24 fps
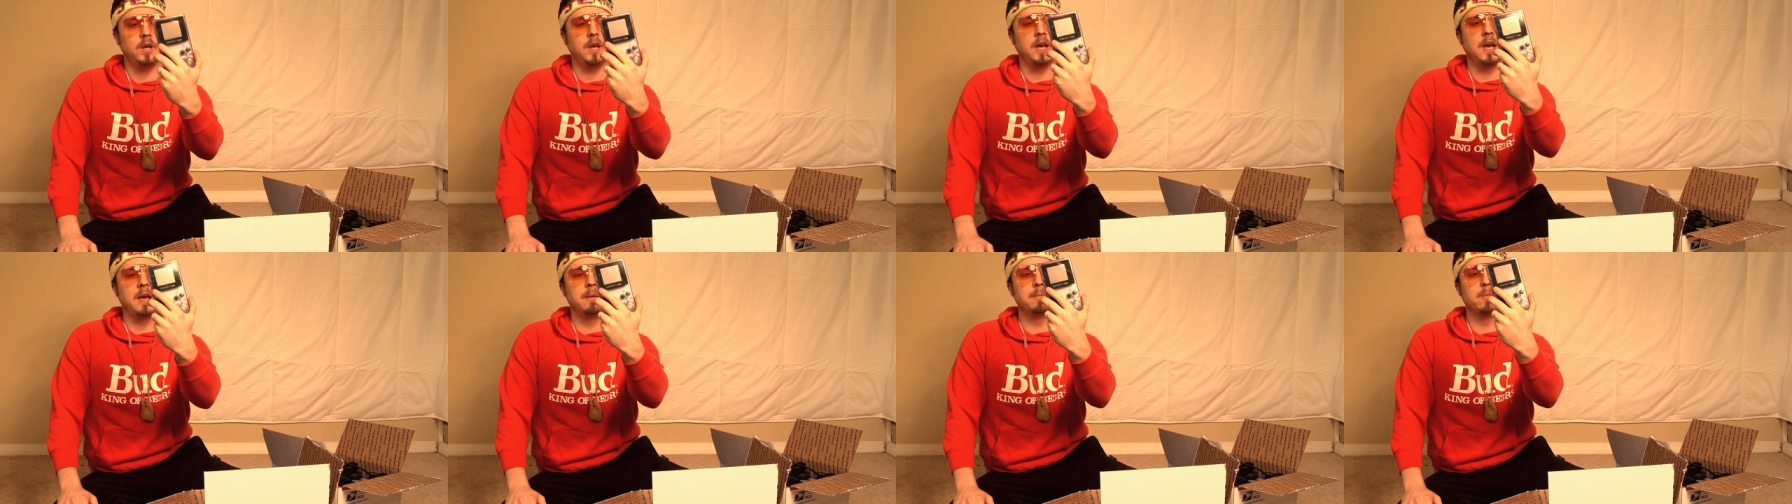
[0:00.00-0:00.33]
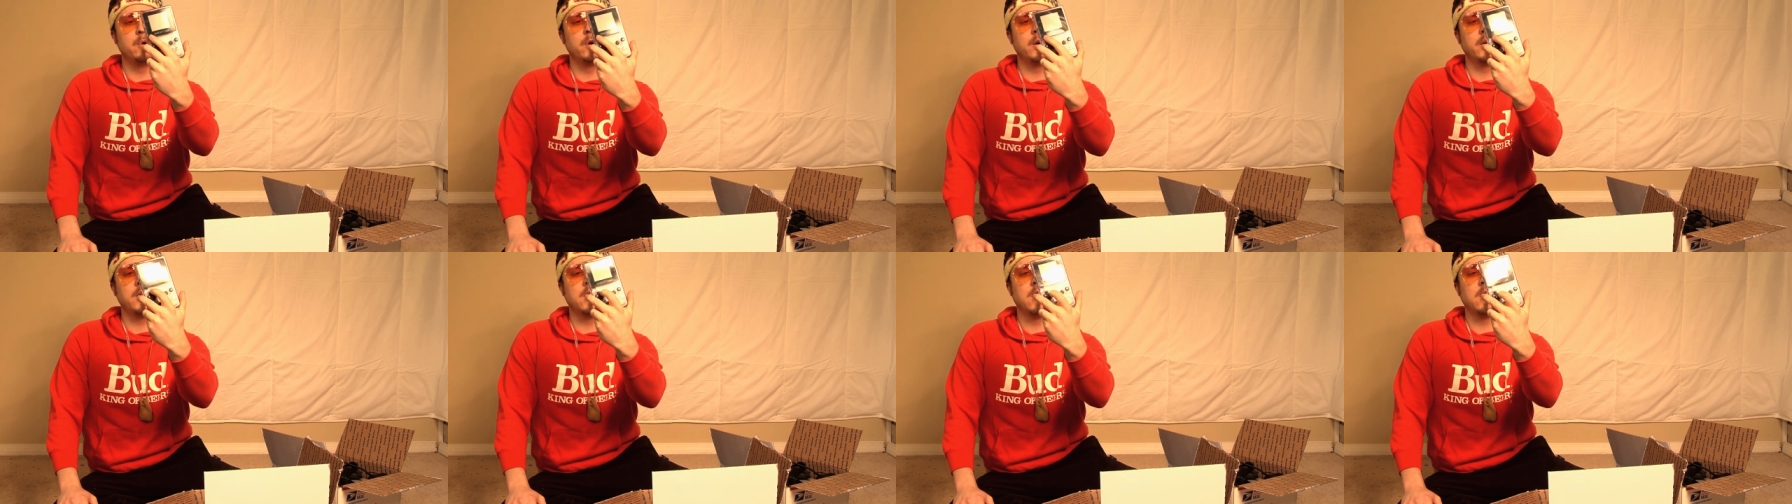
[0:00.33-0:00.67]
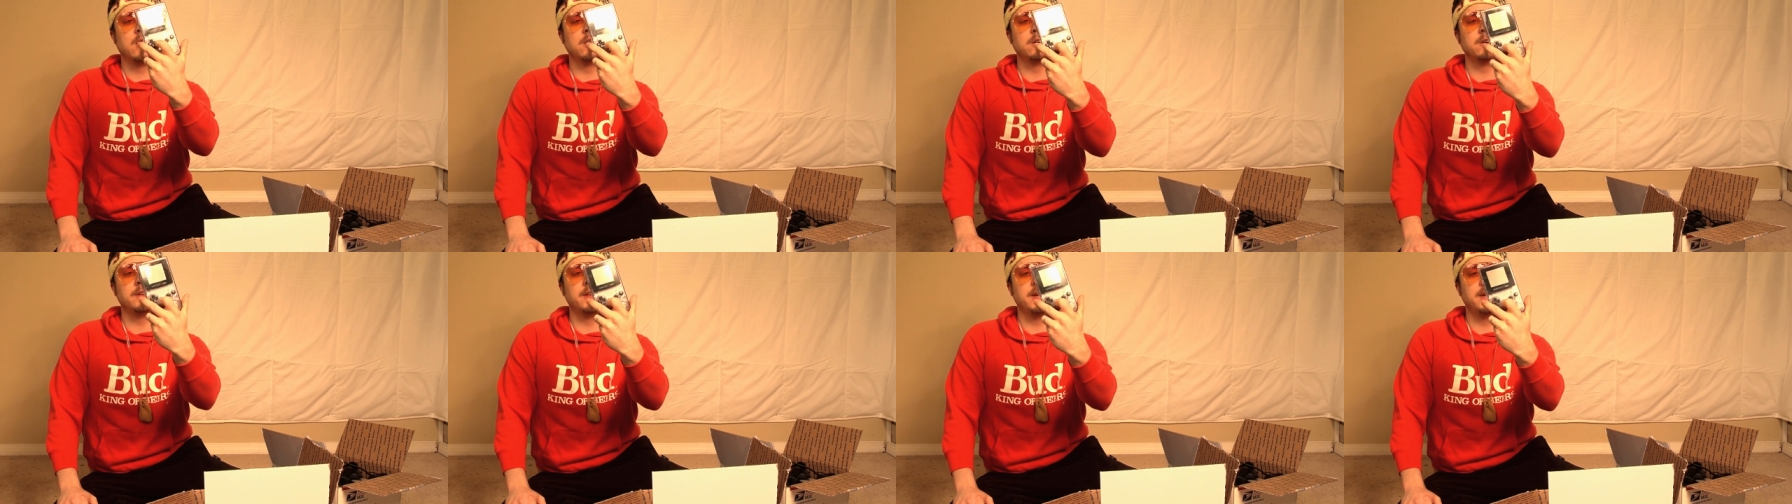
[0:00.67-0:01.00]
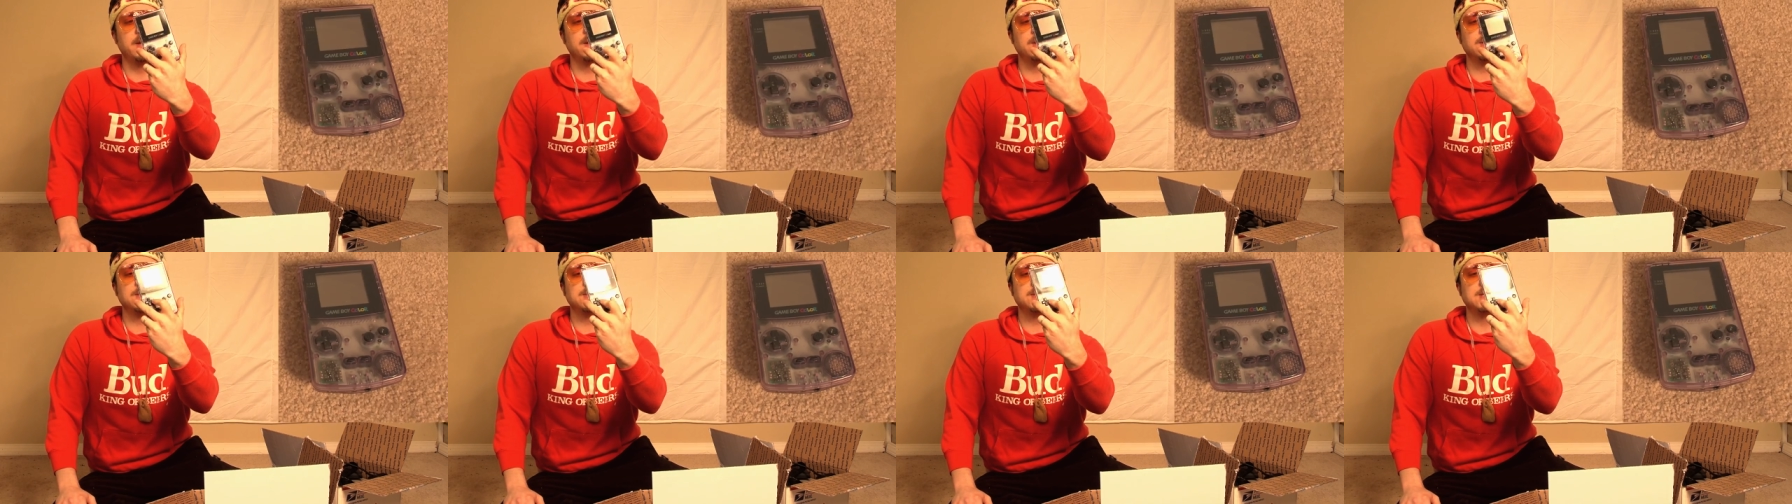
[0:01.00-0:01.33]
Game Boy Color
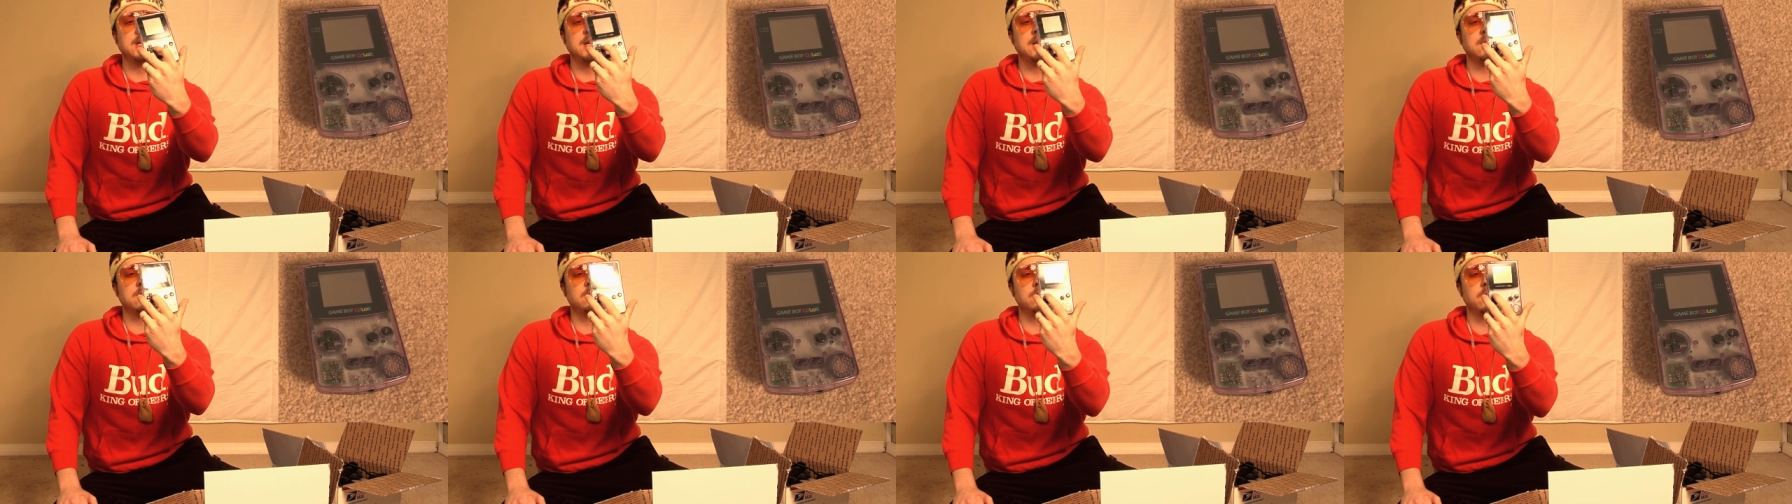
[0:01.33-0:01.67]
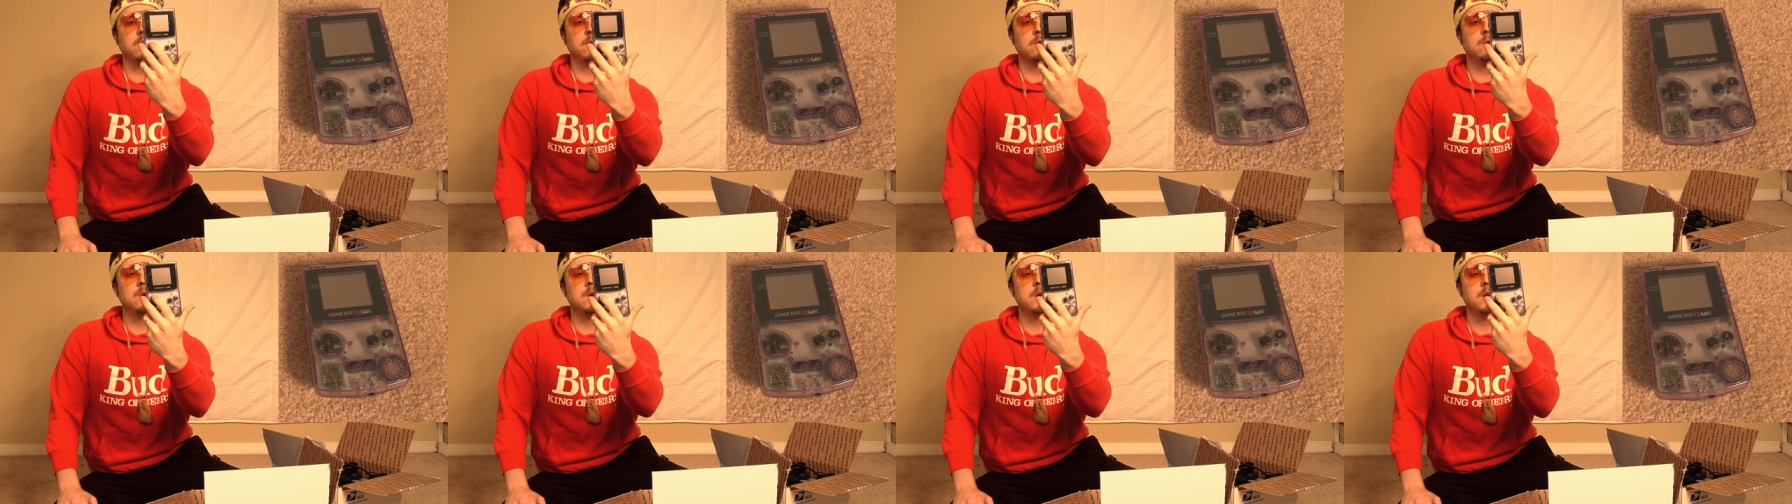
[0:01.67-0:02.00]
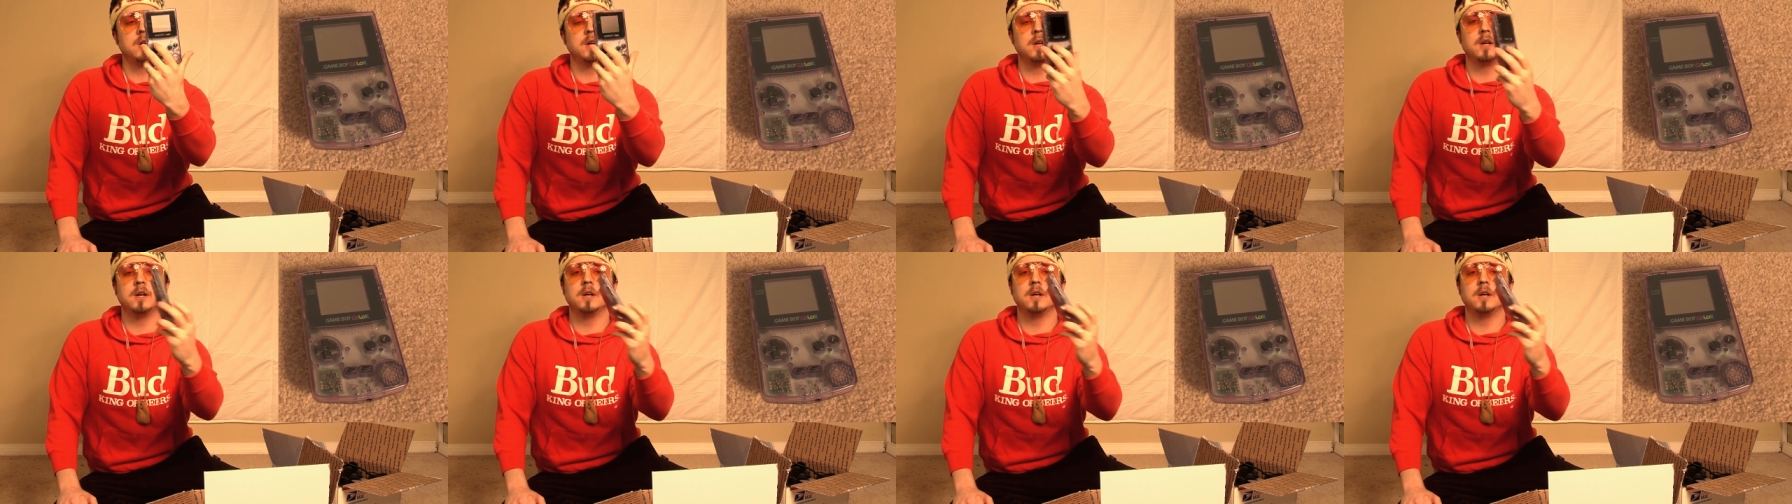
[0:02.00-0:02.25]
that you could see through